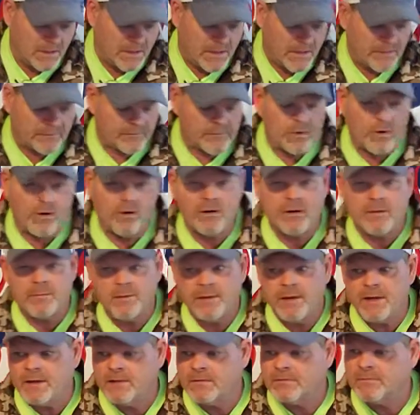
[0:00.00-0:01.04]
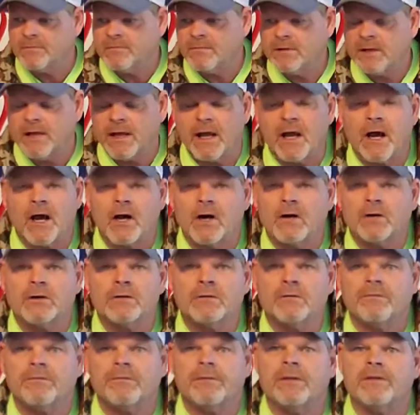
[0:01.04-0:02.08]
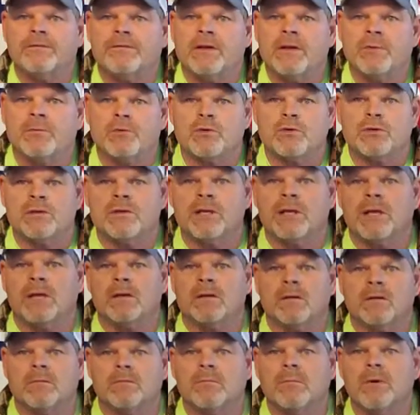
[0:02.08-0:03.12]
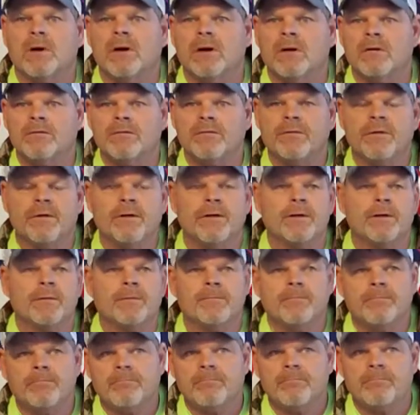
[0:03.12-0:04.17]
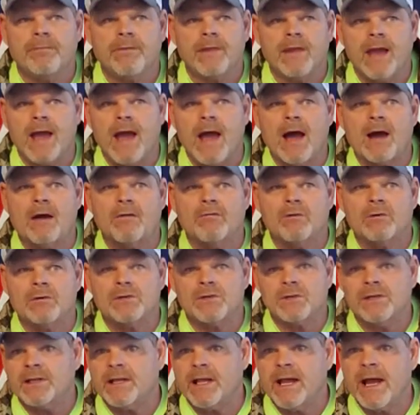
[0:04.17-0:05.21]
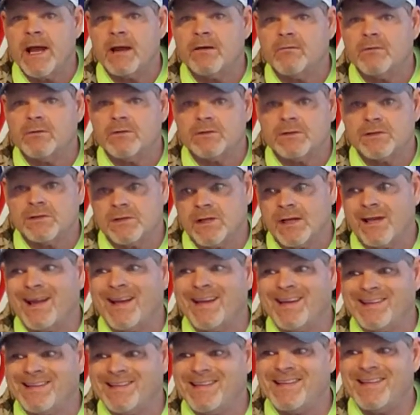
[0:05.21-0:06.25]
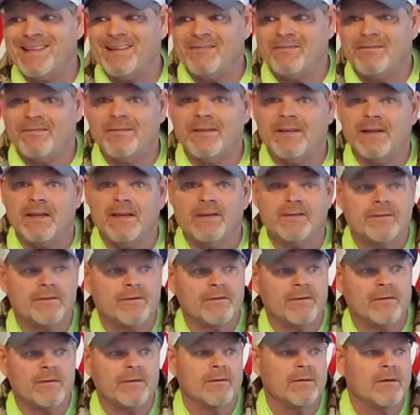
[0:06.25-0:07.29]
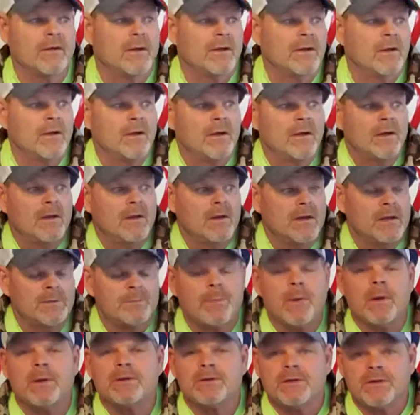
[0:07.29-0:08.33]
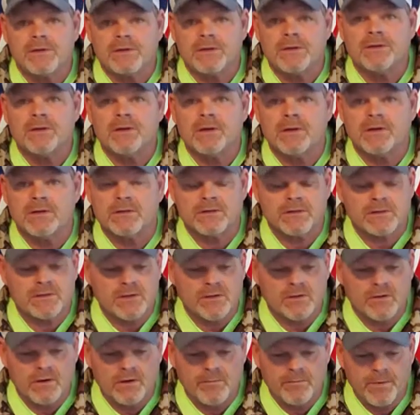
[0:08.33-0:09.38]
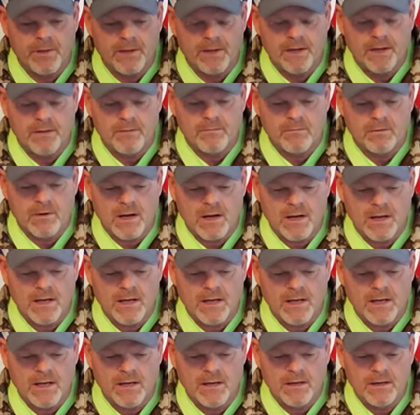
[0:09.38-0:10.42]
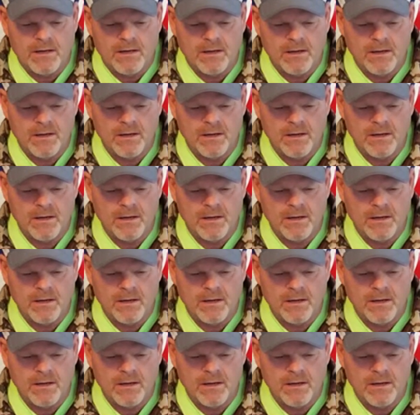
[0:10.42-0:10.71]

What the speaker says: after already being like 150% above the average, and the average is like 18 feet. So it's been just a ton of snow. I've been up riding